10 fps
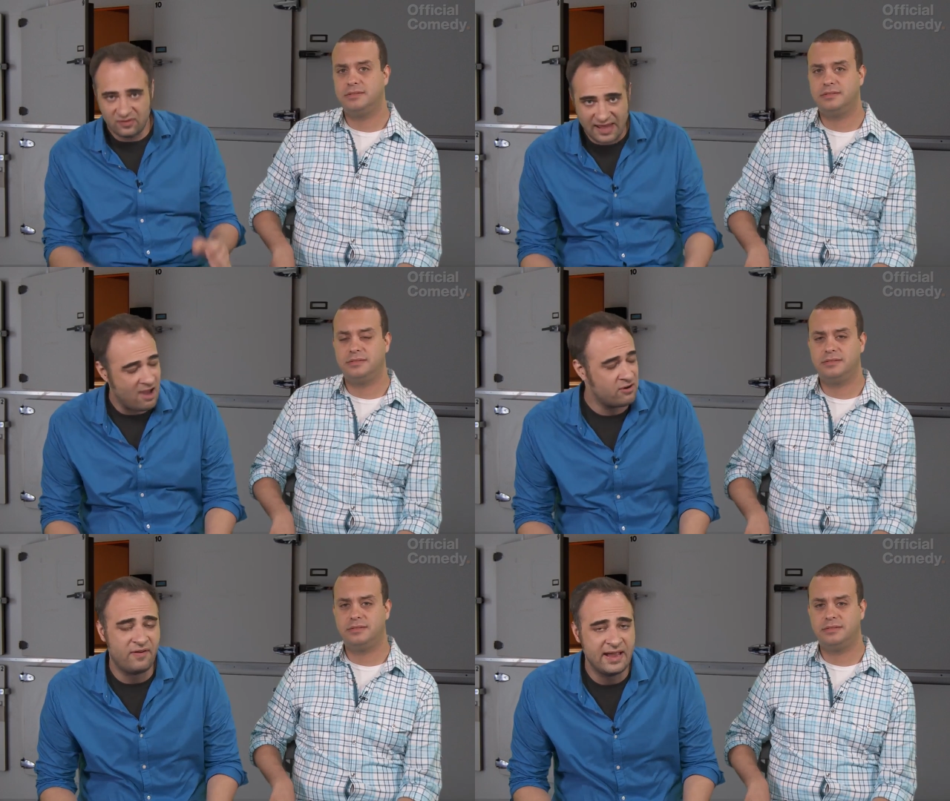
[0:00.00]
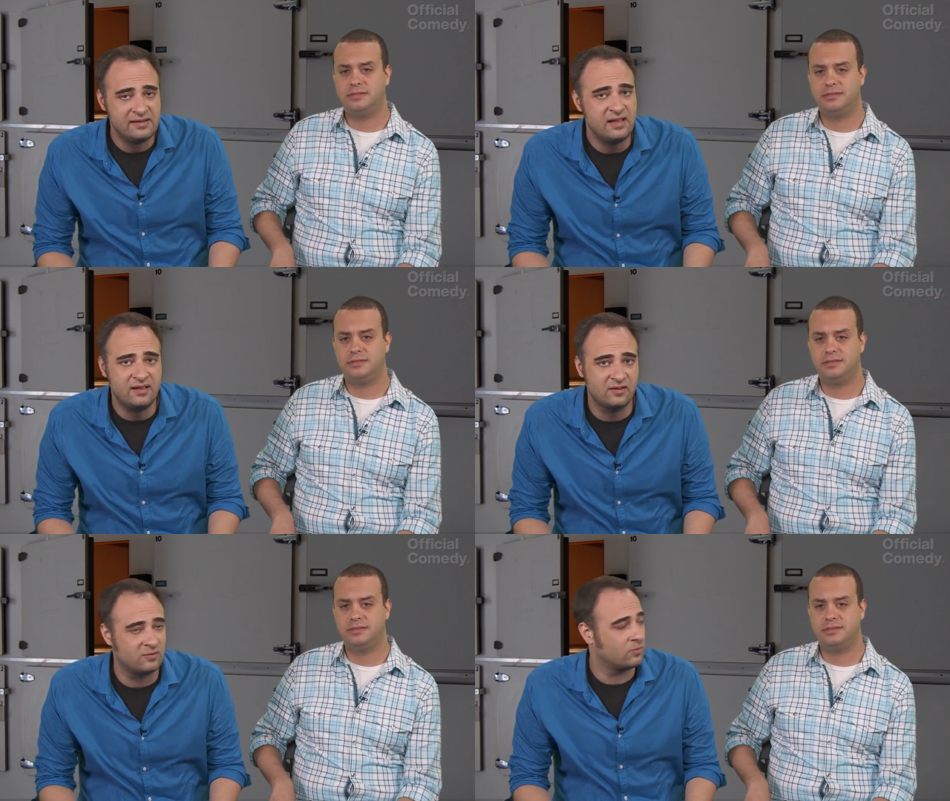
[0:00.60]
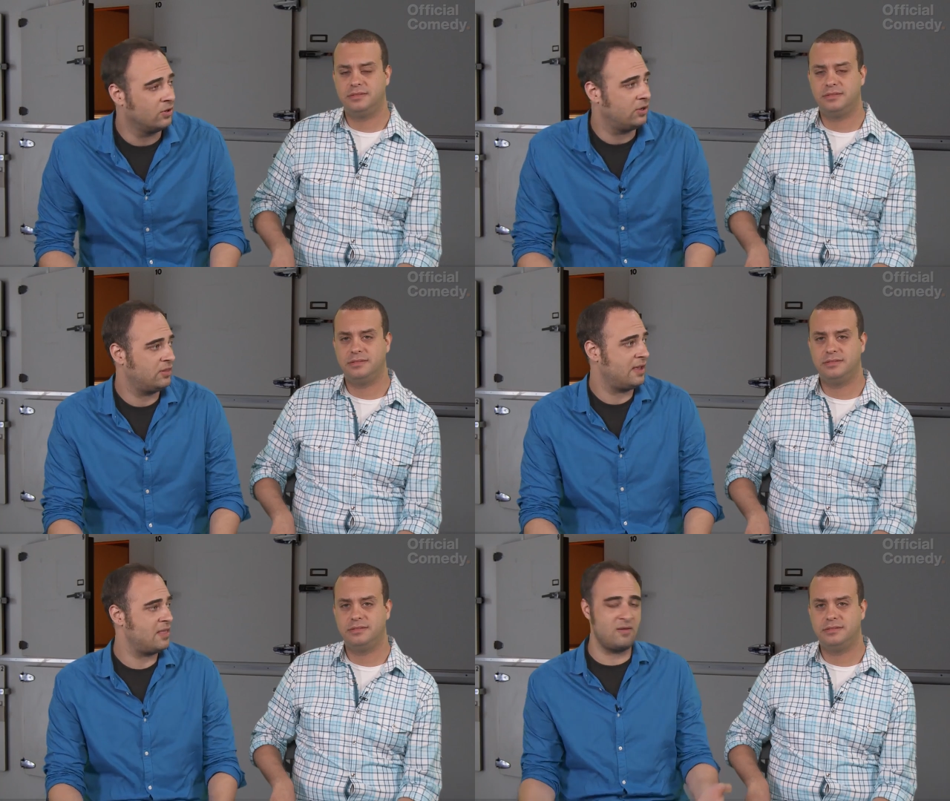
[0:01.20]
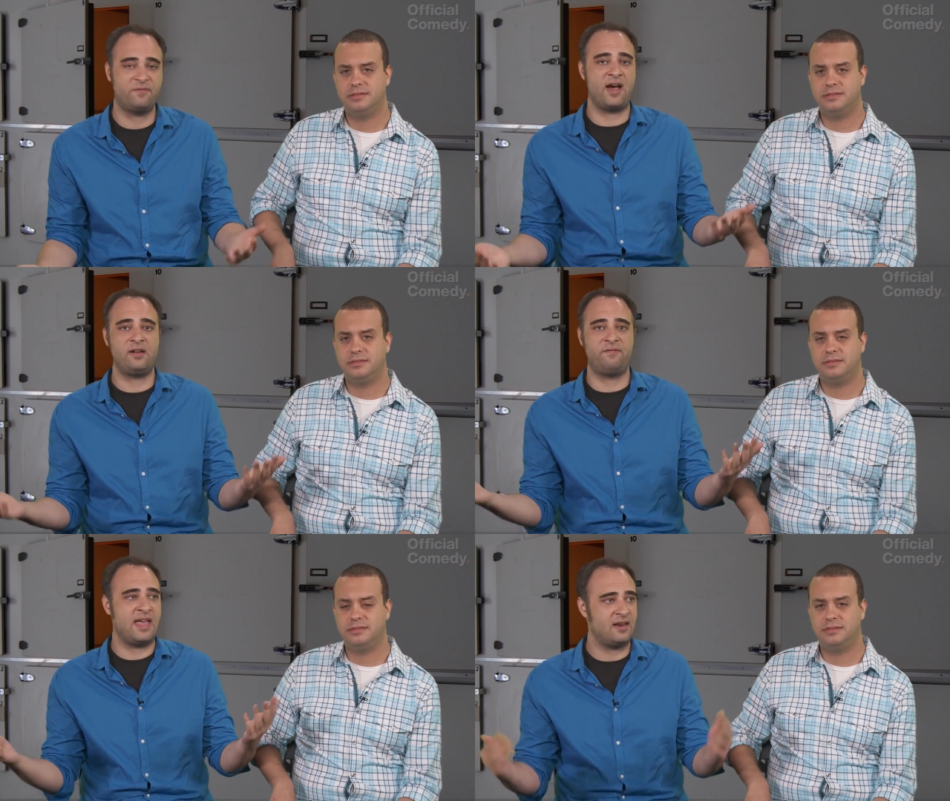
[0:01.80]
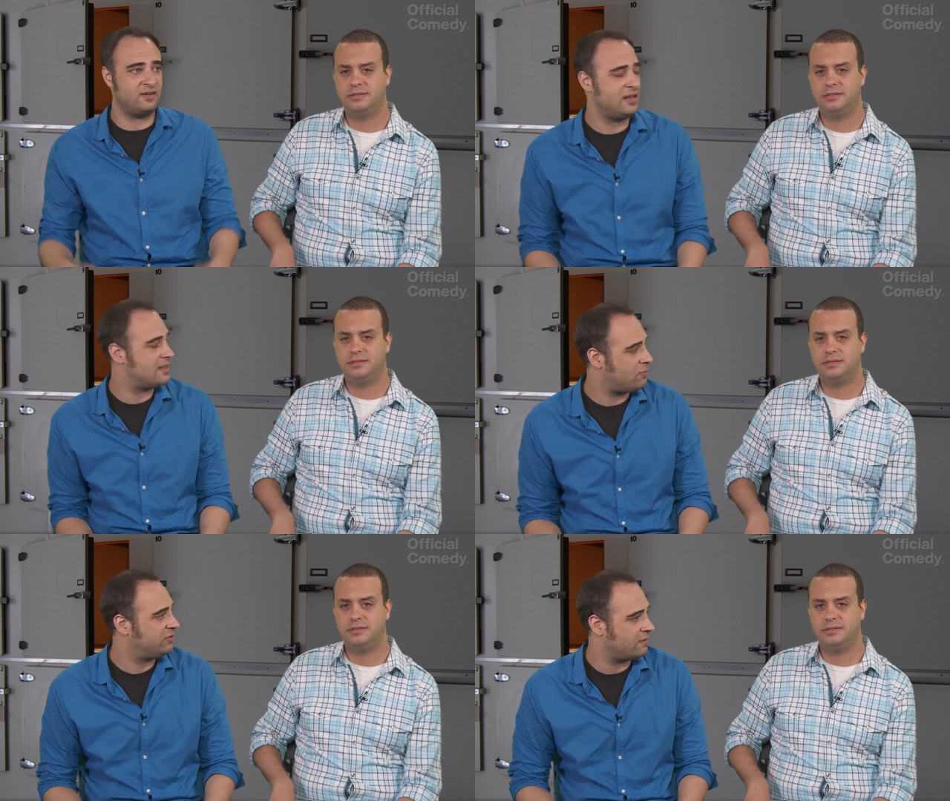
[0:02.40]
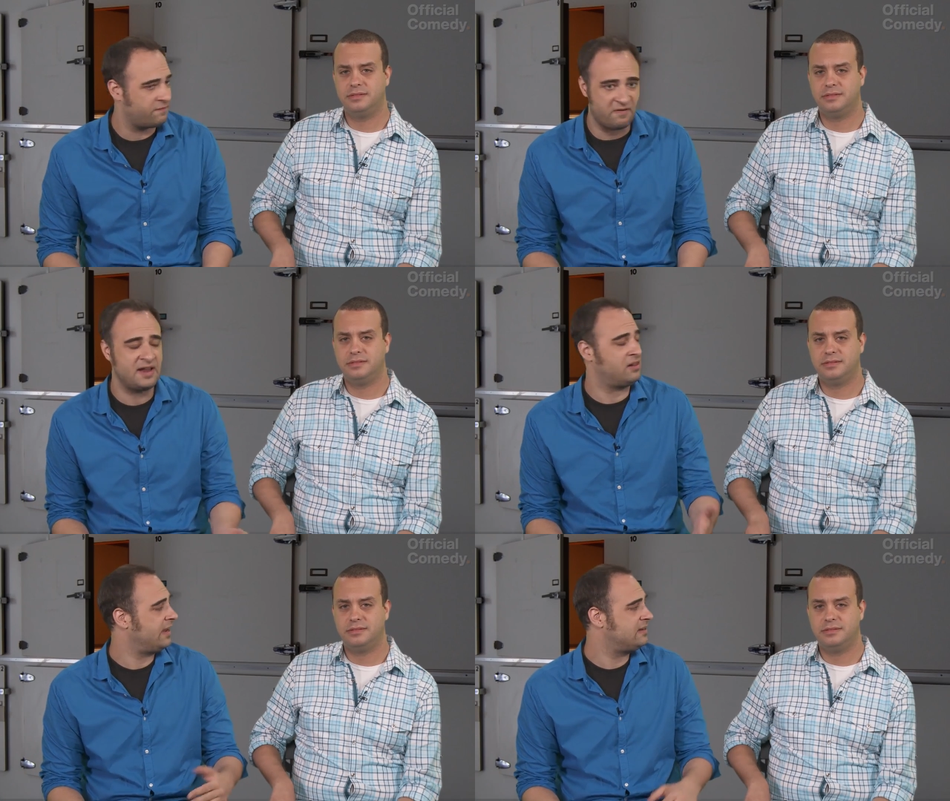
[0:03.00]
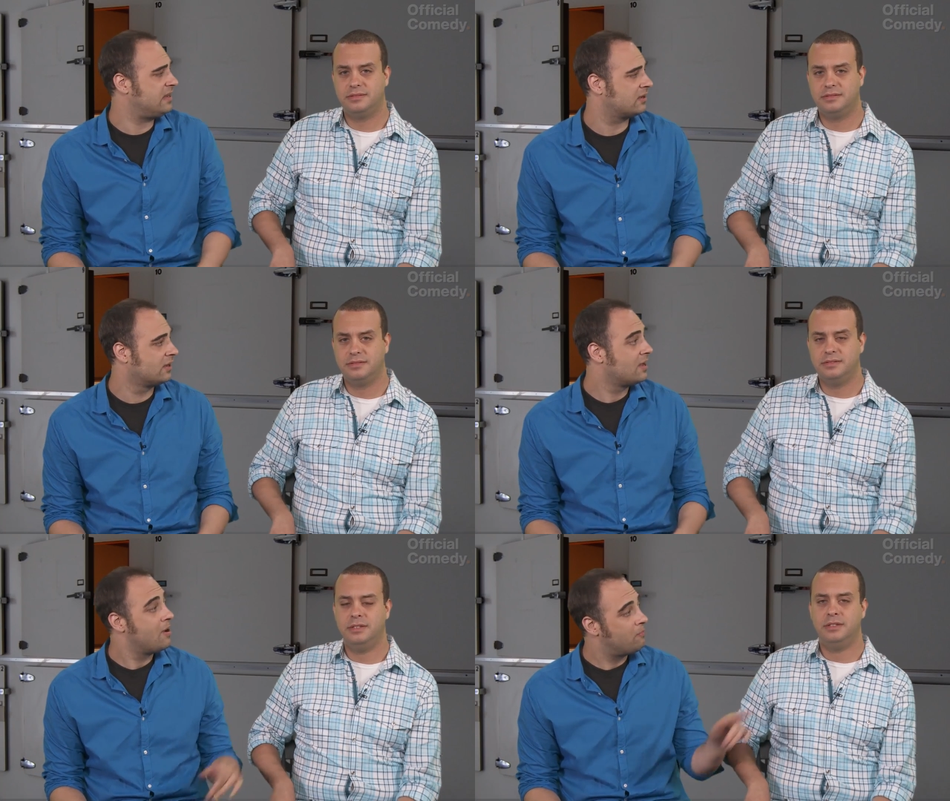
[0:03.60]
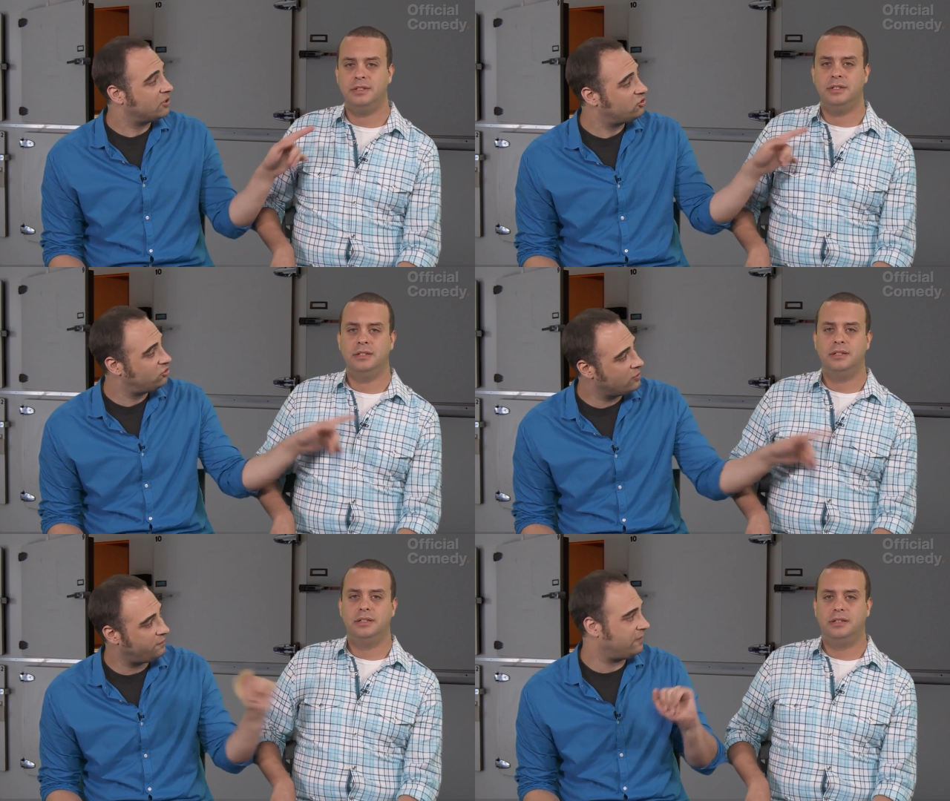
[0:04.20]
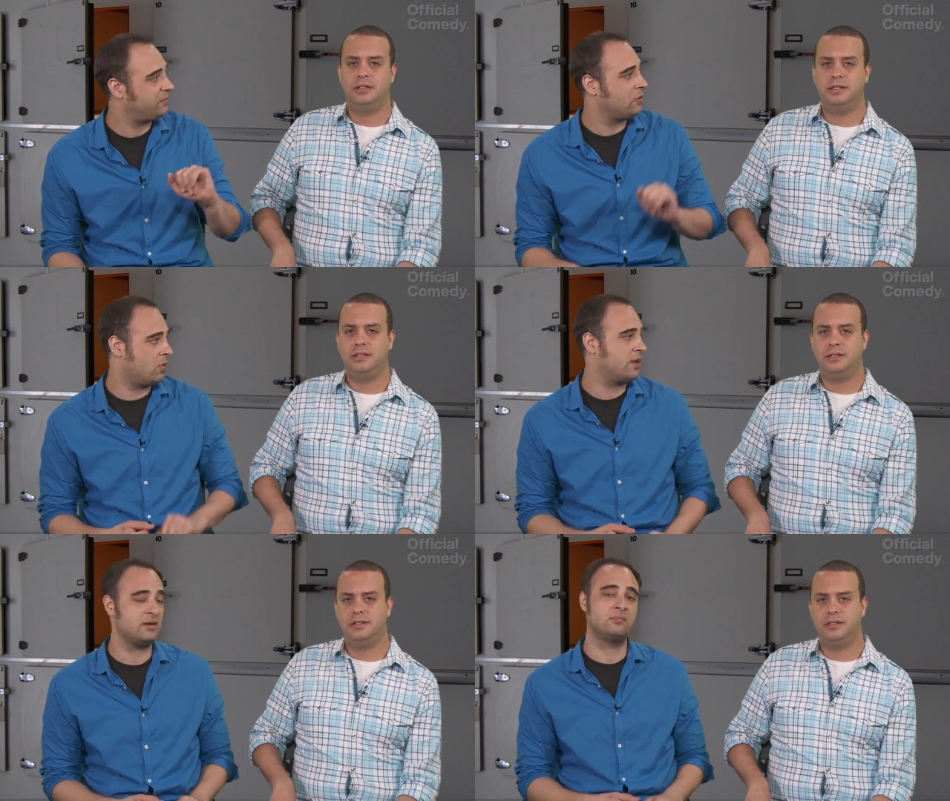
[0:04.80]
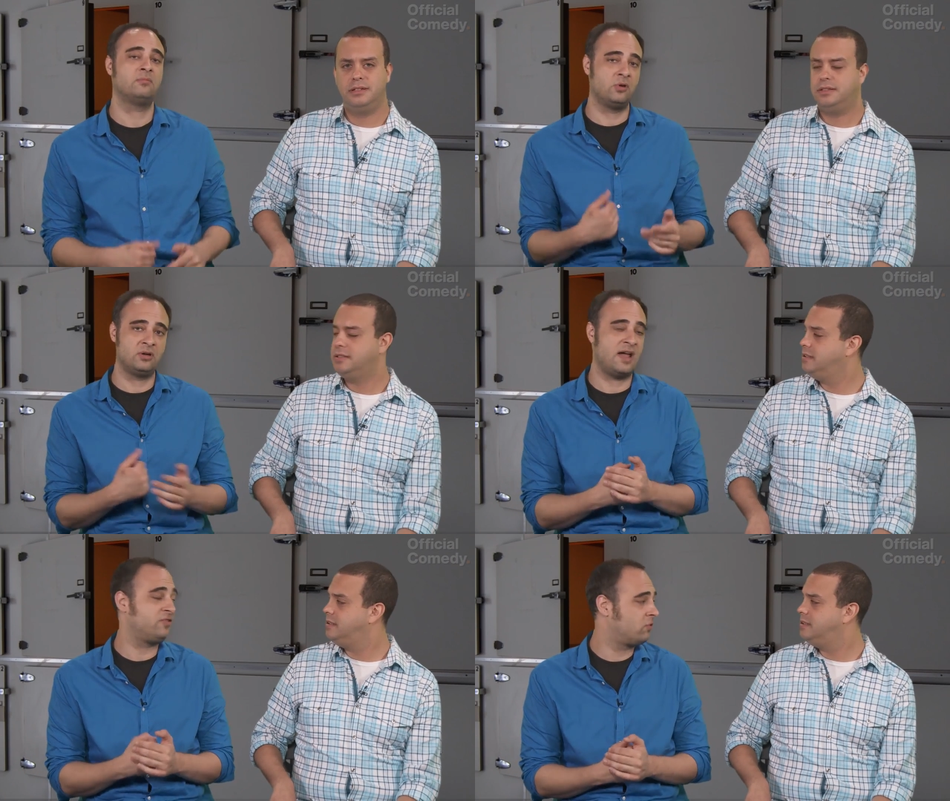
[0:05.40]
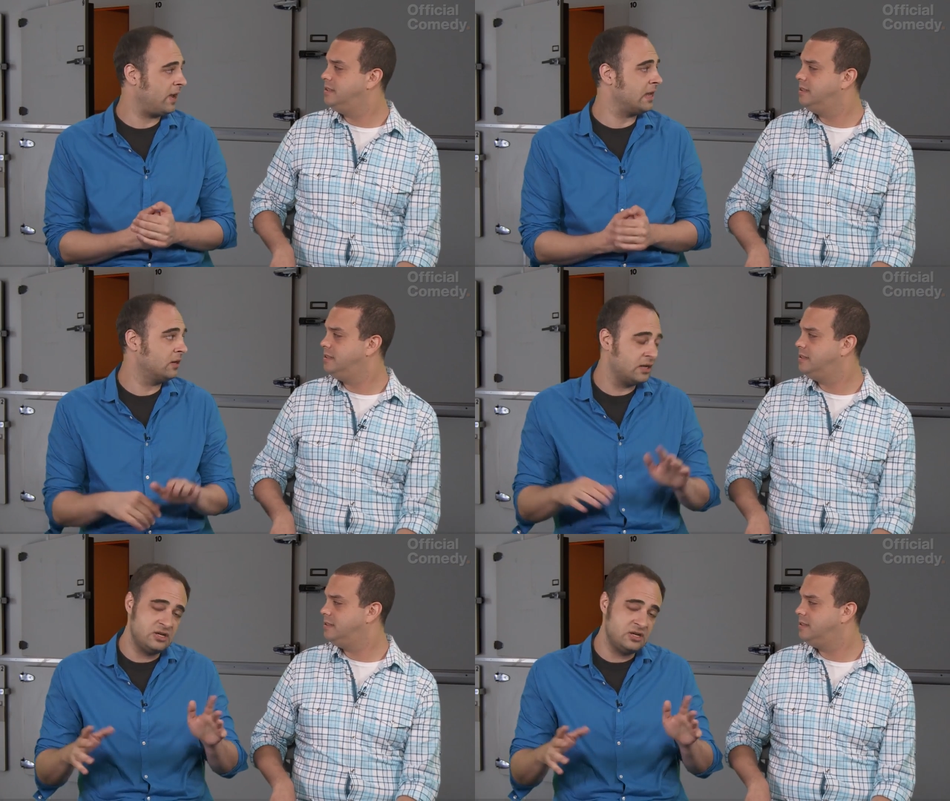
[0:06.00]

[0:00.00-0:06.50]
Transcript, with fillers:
Speaker 1: is just out of ideas. They named Final Fantasy, and that was their final idea. But Suda fifty-one, guy's great, and